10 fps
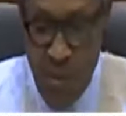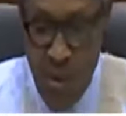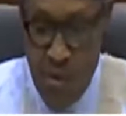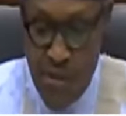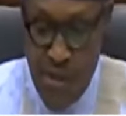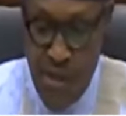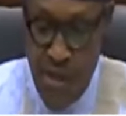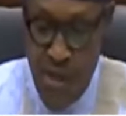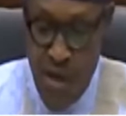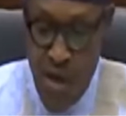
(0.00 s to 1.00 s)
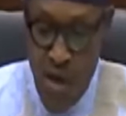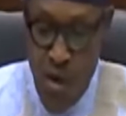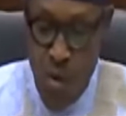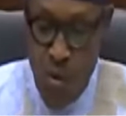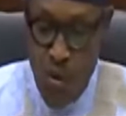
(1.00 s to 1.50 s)
The policy
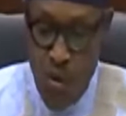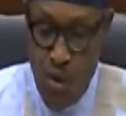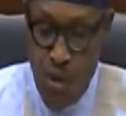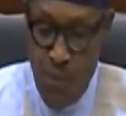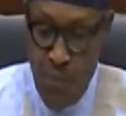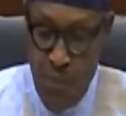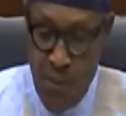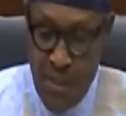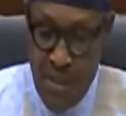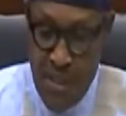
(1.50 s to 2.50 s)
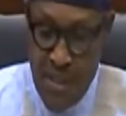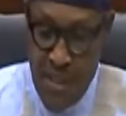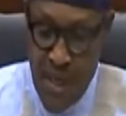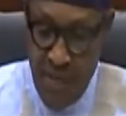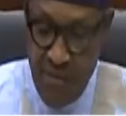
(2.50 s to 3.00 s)
will not implement
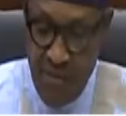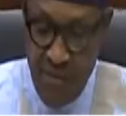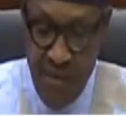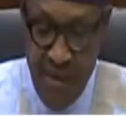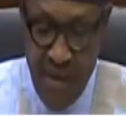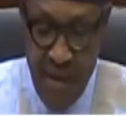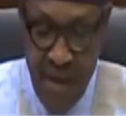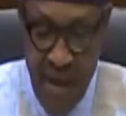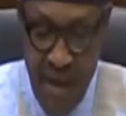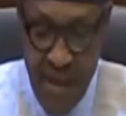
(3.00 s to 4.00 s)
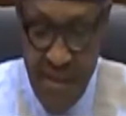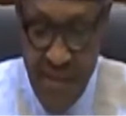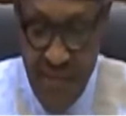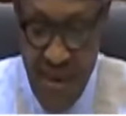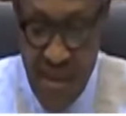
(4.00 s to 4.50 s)
itself,
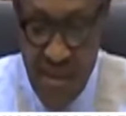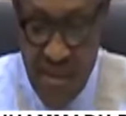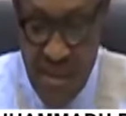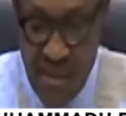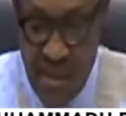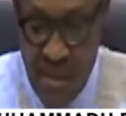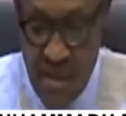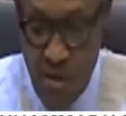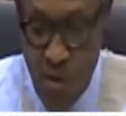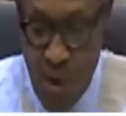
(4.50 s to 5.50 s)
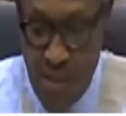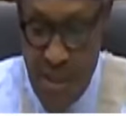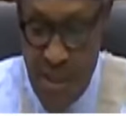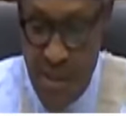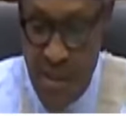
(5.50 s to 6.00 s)
and the first
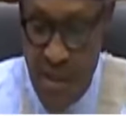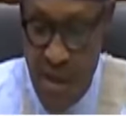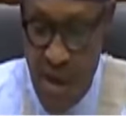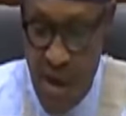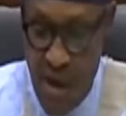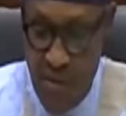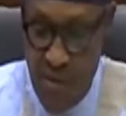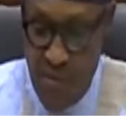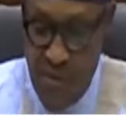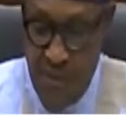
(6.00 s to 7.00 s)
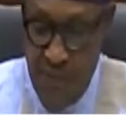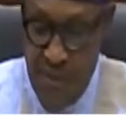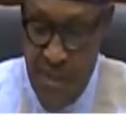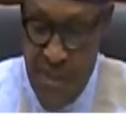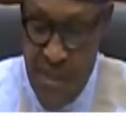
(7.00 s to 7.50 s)
contact of the
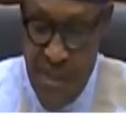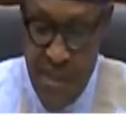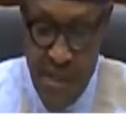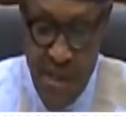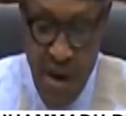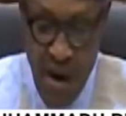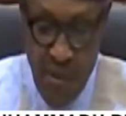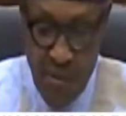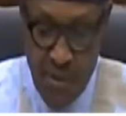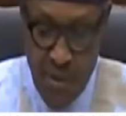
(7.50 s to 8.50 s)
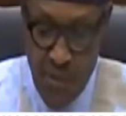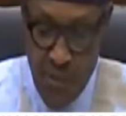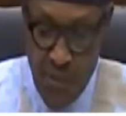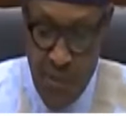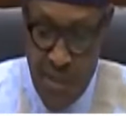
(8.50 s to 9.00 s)
visibility of its
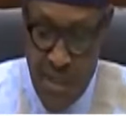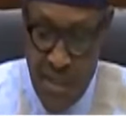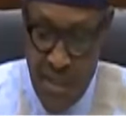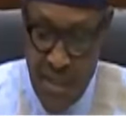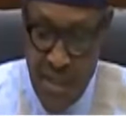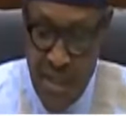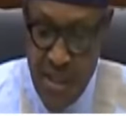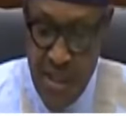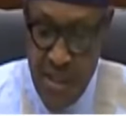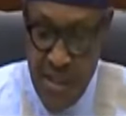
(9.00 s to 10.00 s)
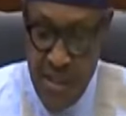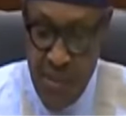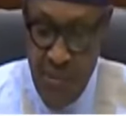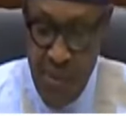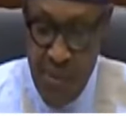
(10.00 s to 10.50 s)
implementation
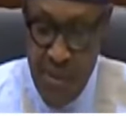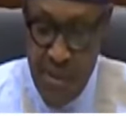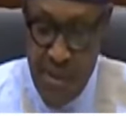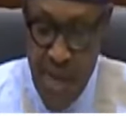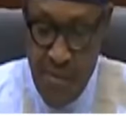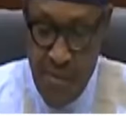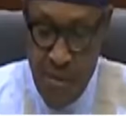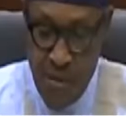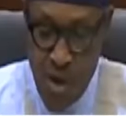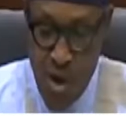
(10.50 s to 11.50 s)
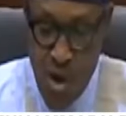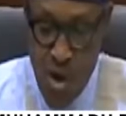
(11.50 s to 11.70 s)
is the public service,